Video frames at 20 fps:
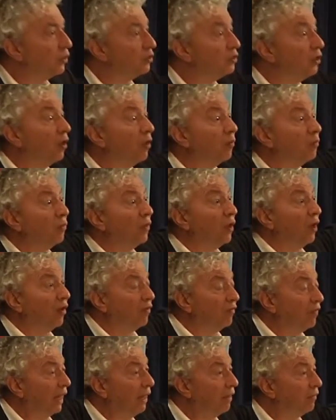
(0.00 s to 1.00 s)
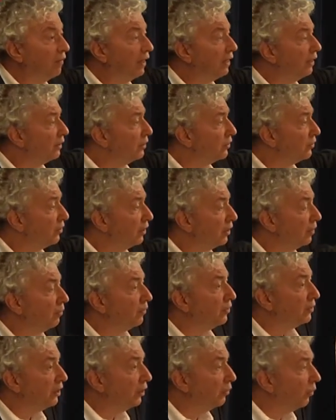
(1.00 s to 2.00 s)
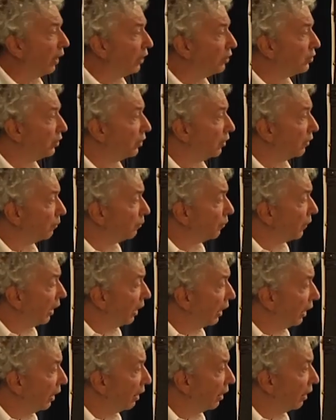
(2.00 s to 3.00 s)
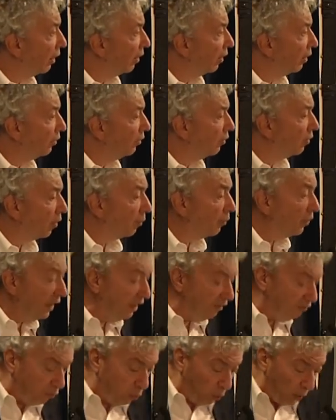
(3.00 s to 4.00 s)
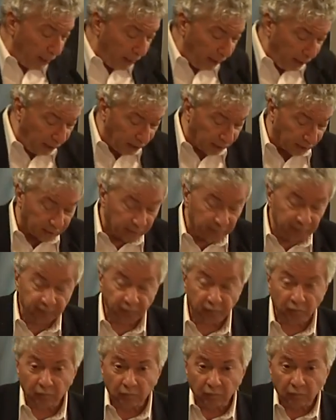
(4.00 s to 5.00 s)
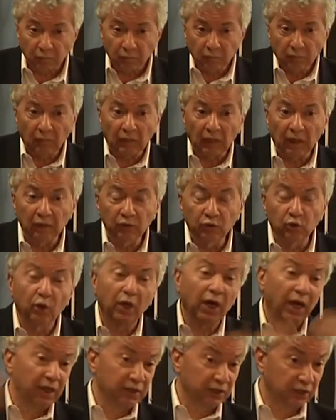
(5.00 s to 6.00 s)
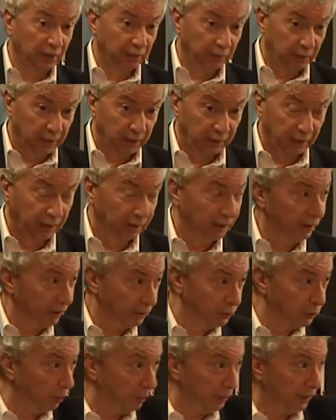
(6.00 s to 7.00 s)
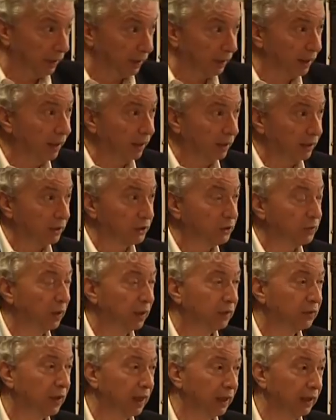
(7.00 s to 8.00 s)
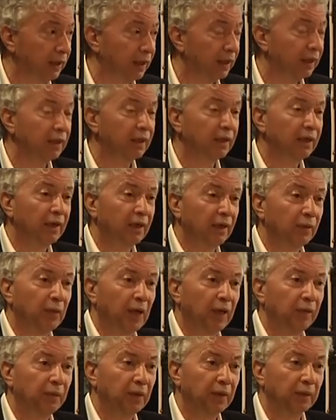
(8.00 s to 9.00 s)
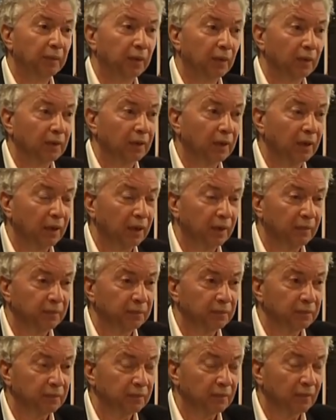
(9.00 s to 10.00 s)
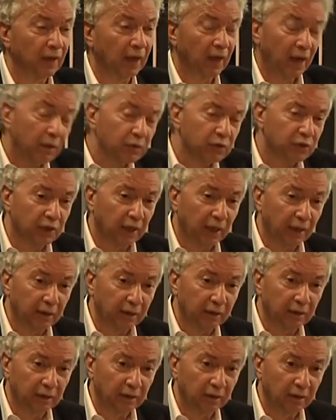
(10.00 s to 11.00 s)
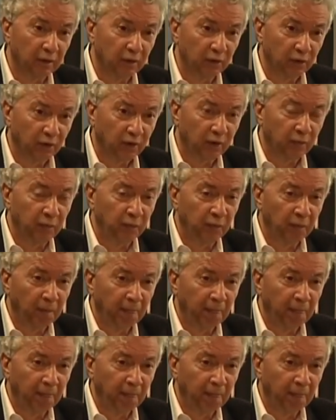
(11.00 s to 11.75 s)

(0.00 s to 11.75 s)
So that is the situation in Europe. If we are to cast our, as we've been encouraged quite rightly by people outside Europe,